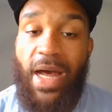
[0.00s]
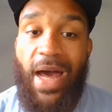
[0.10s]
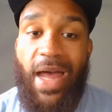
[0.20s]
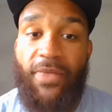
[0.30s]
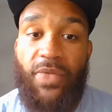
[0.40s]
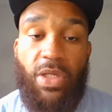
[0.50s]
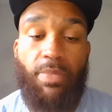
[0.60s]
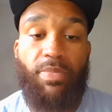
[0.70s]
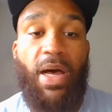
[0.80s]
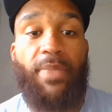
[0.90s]
I have another
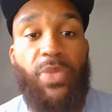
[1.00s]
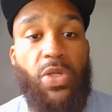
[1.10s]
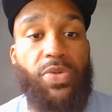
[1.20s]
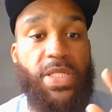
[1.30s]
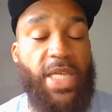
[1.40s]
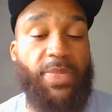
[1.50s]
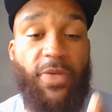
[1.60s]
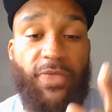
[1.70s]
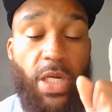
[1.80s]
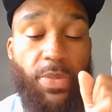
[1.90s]
bomb news segment for y'all.